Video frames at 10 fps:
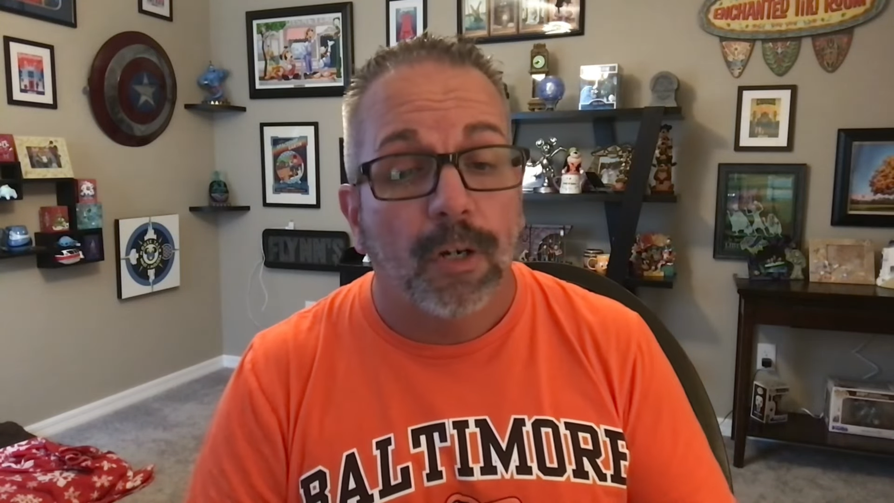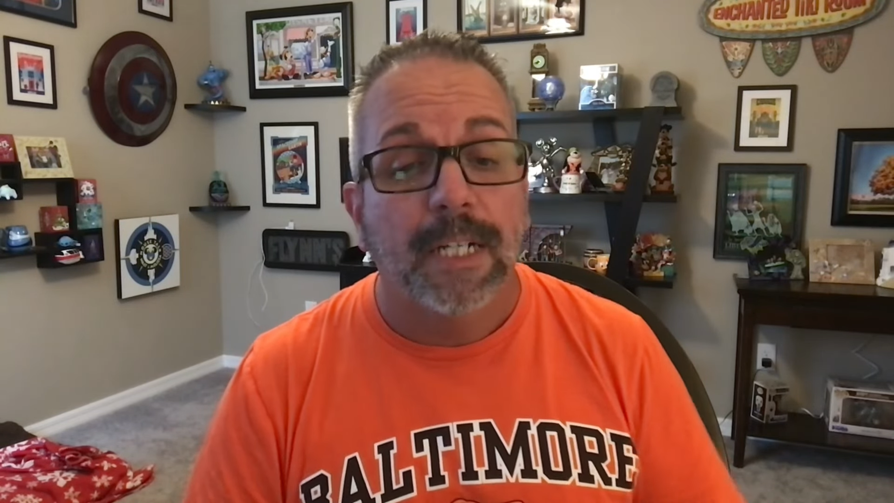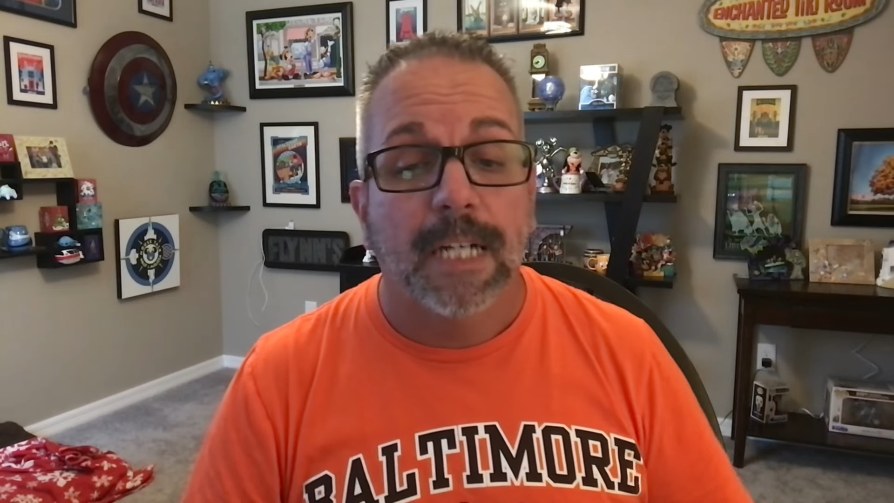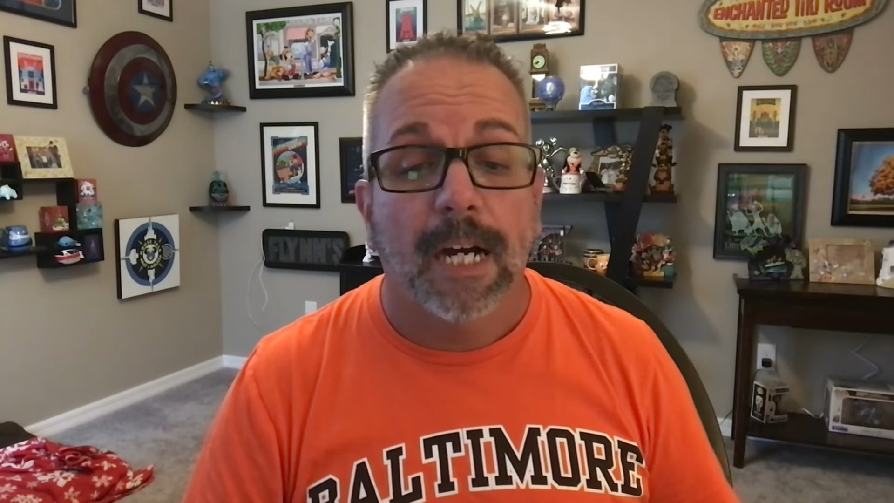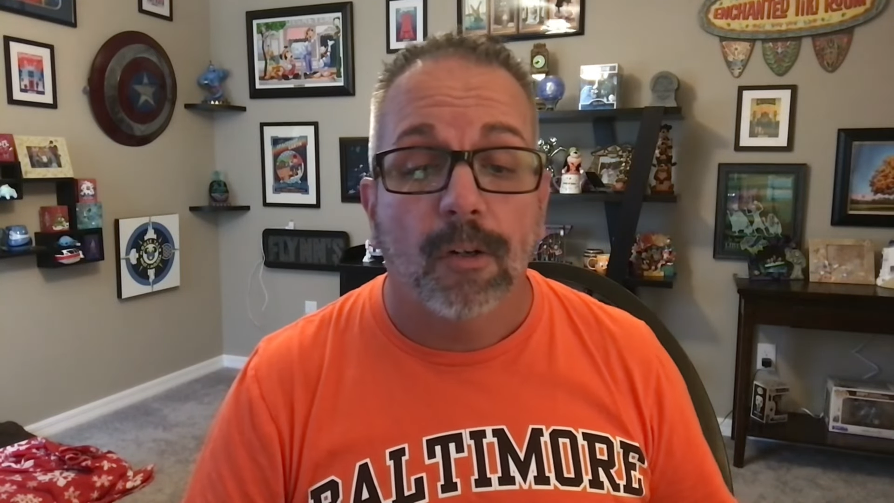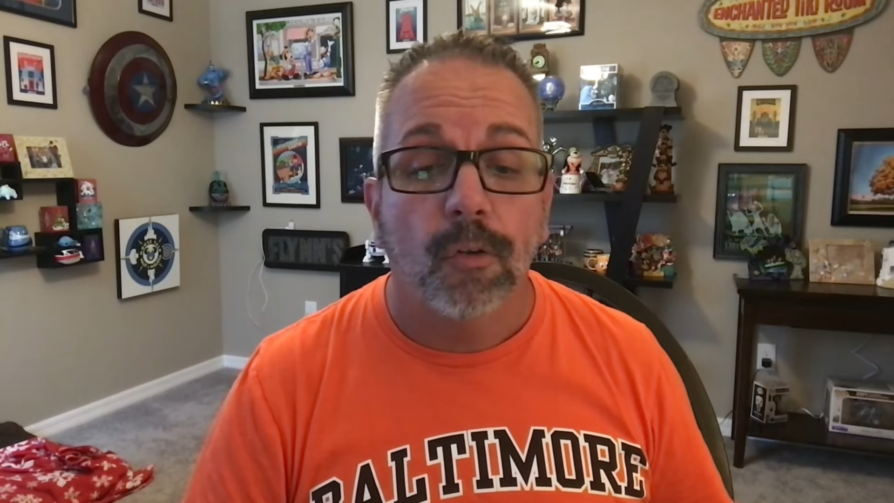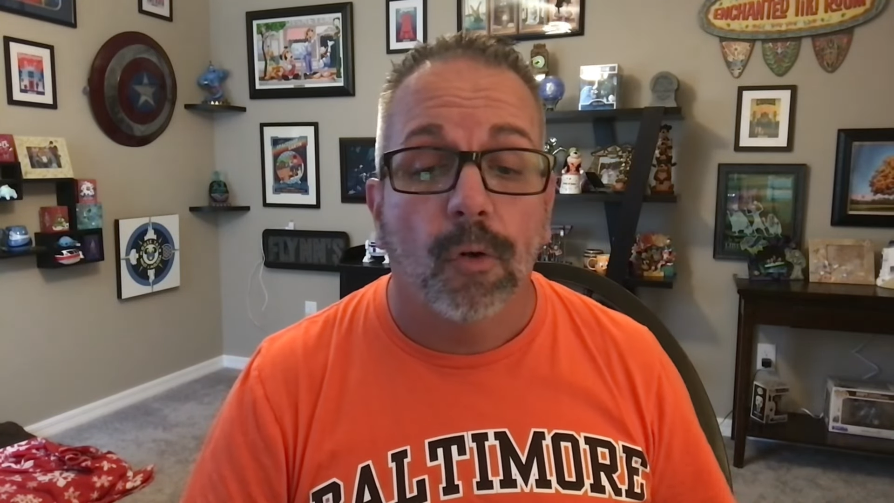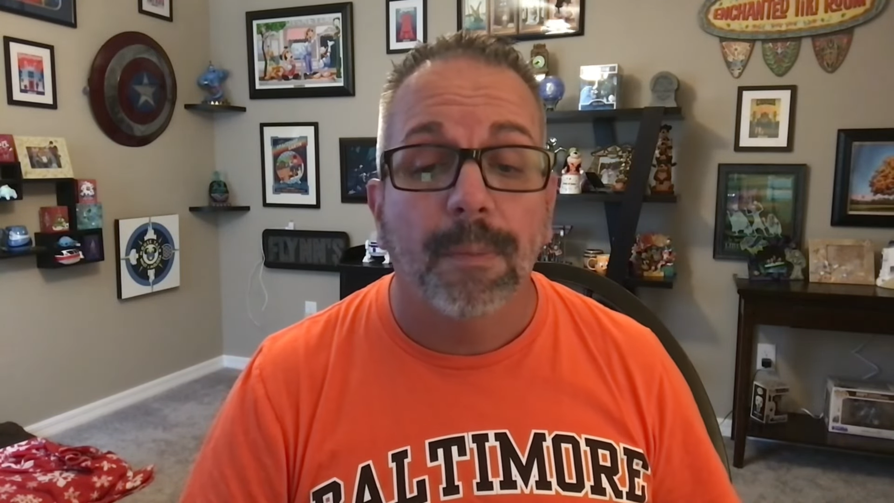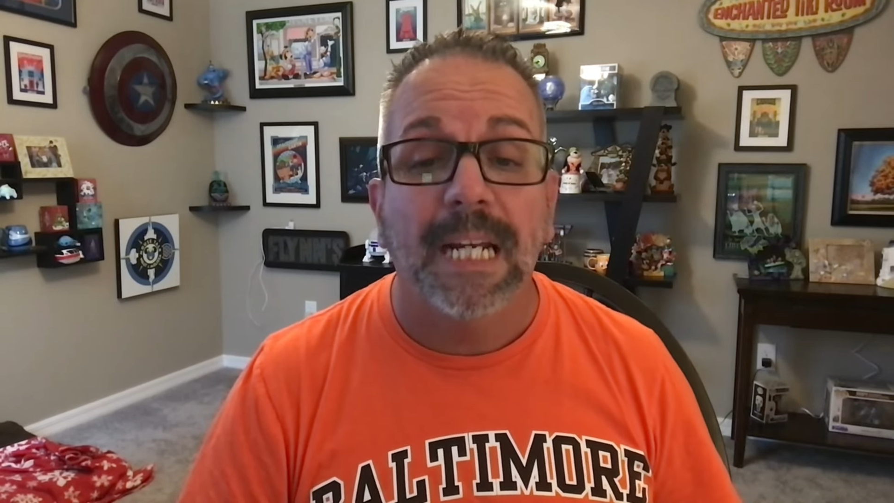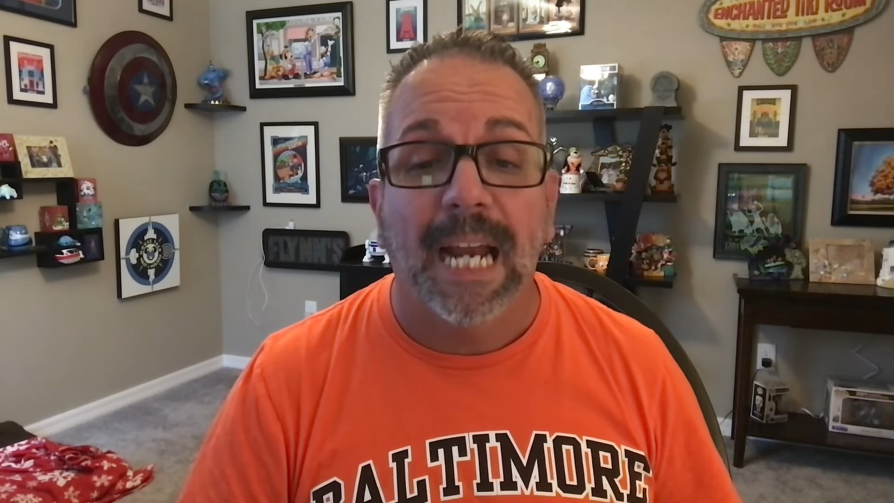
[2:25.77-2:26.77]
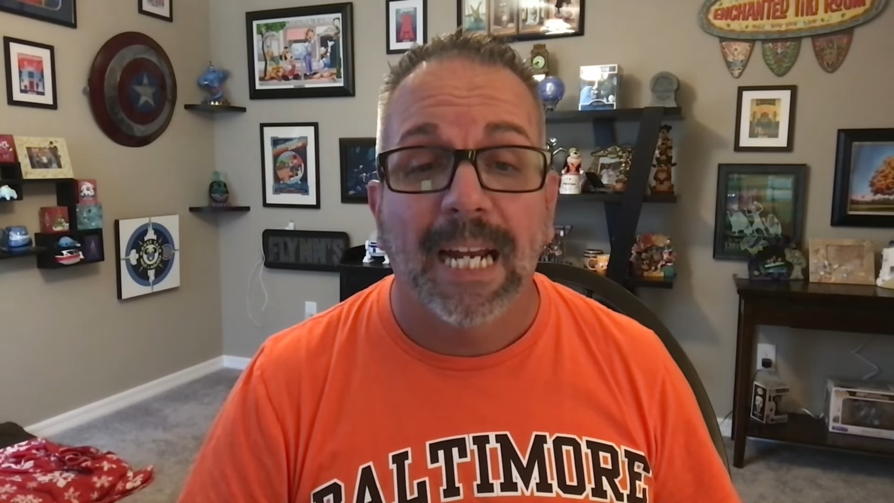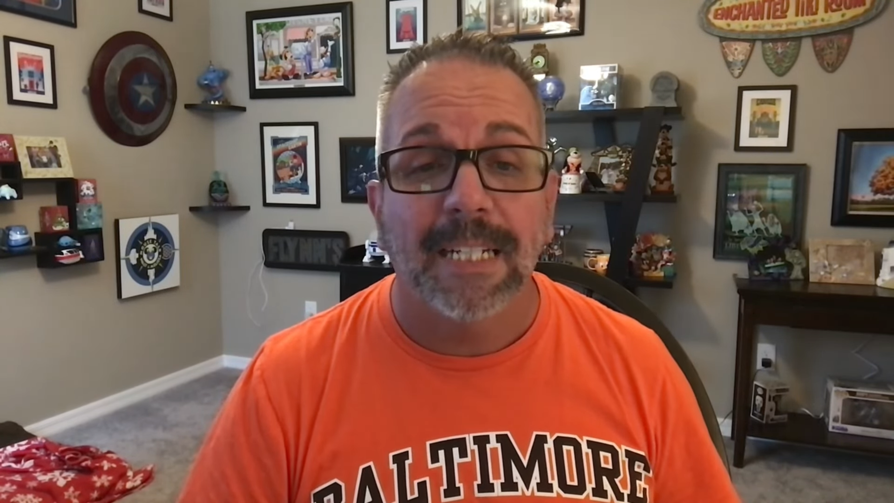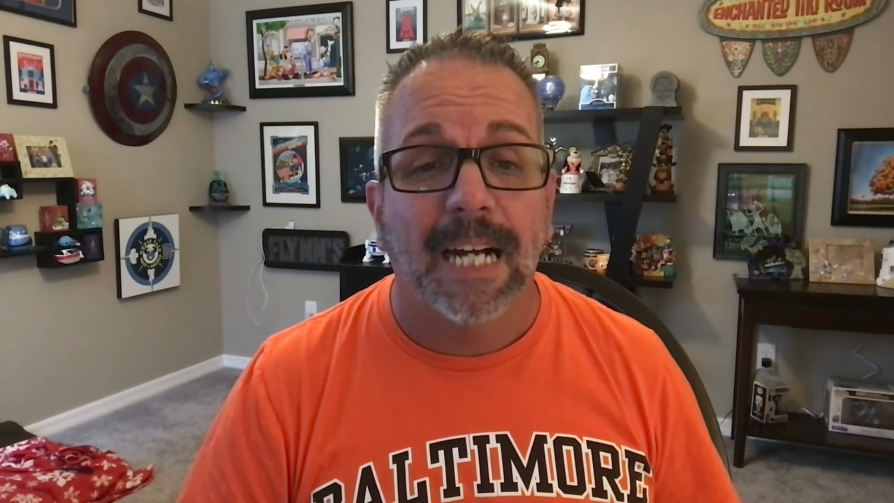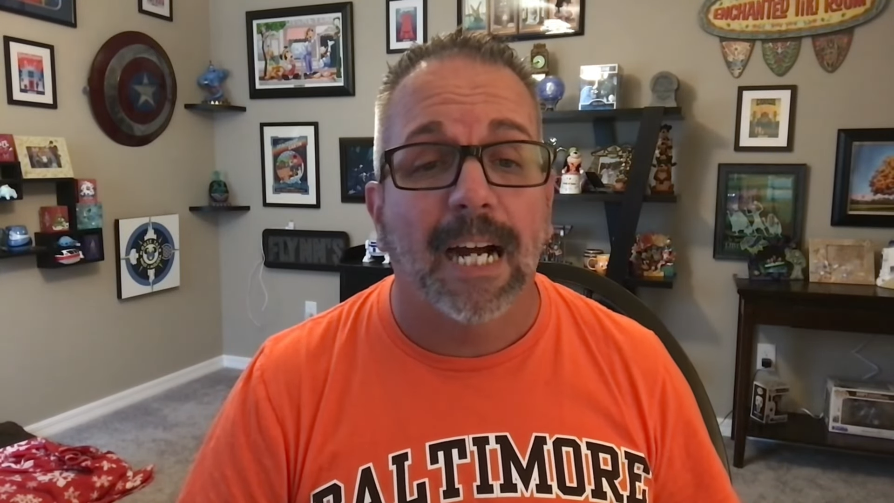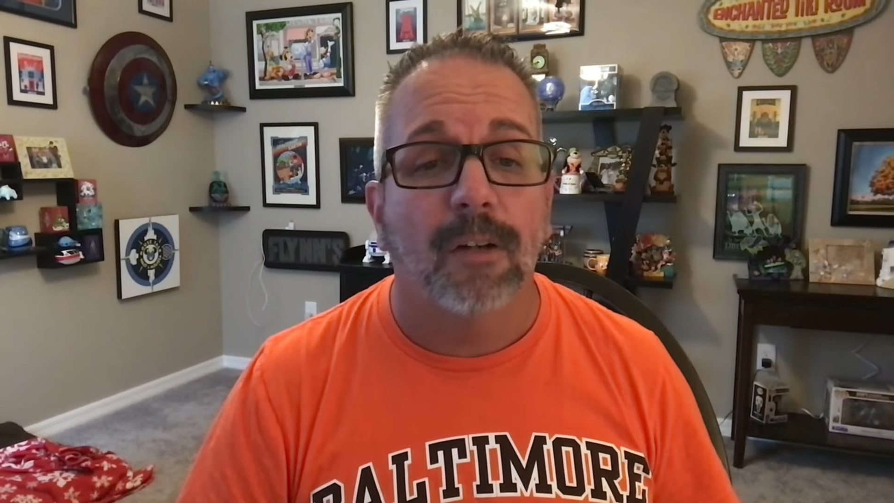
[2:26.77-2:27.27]
trade Connor Norby
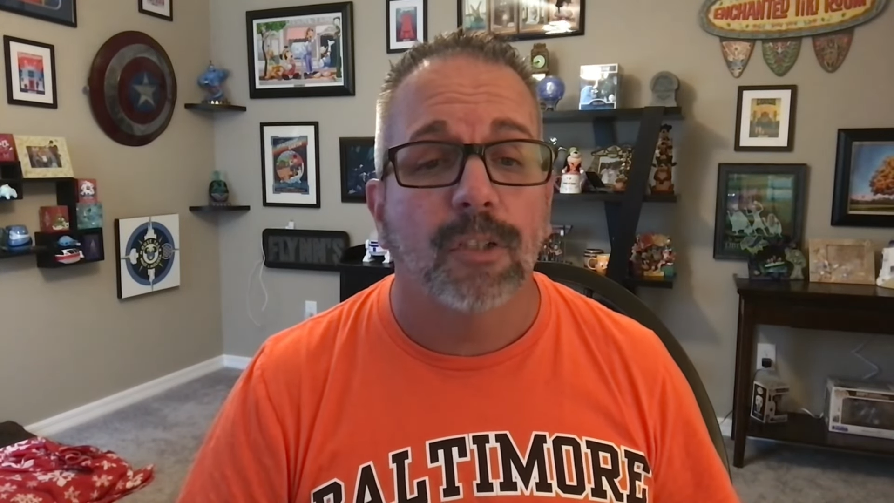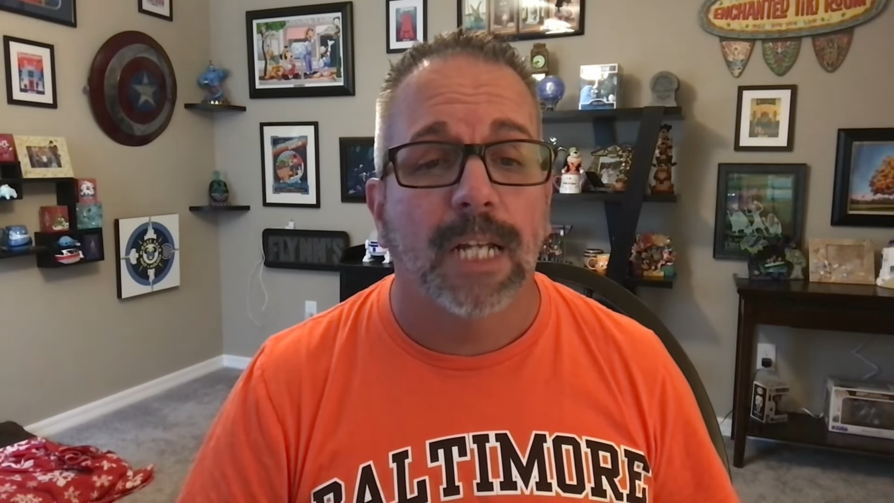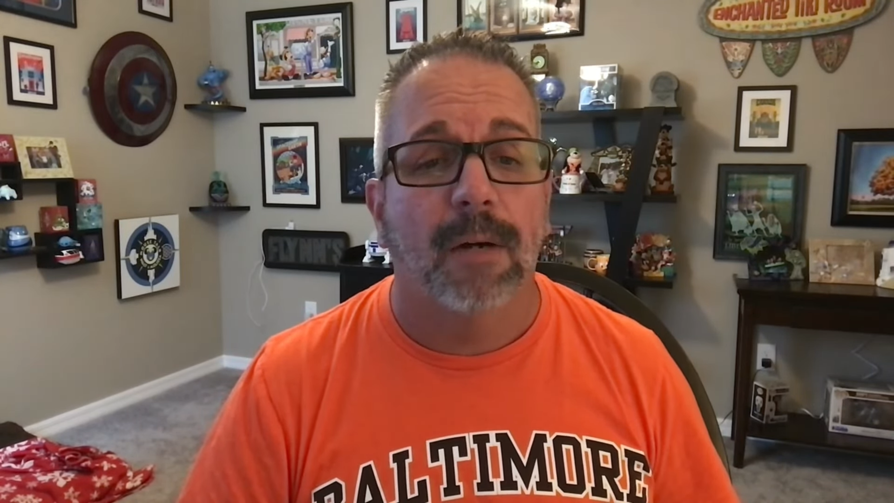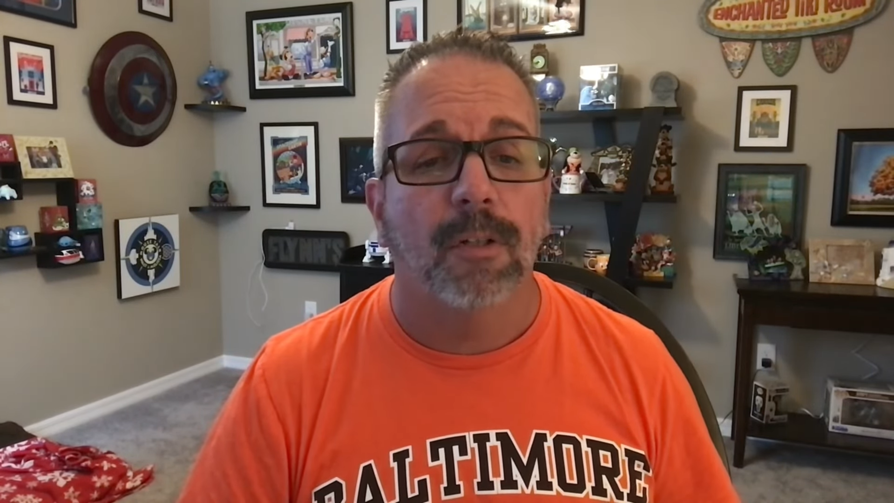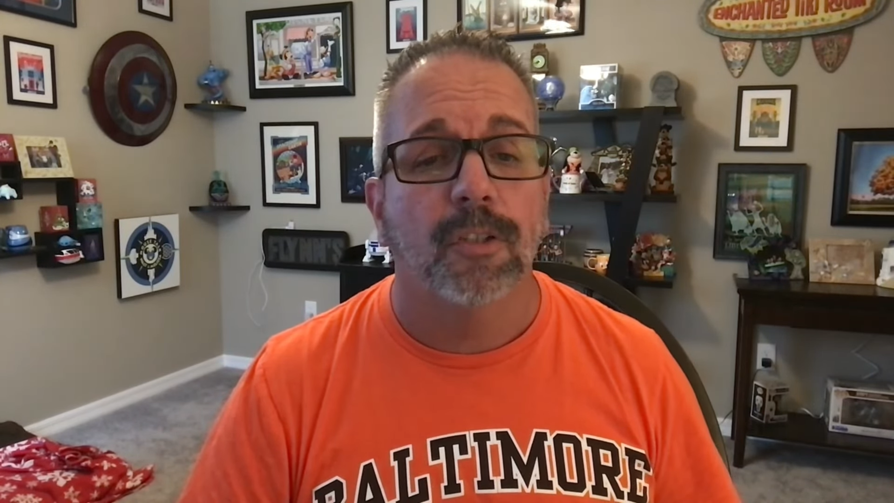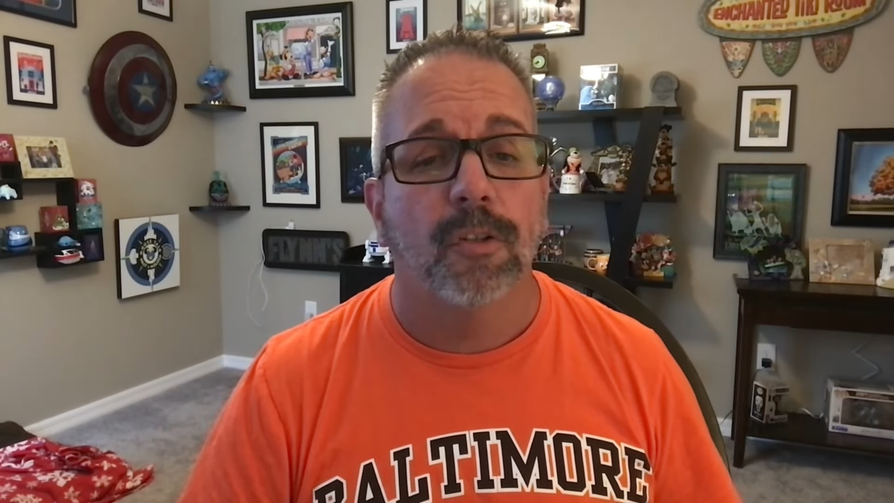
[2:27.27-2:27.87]
and Kyle Stowers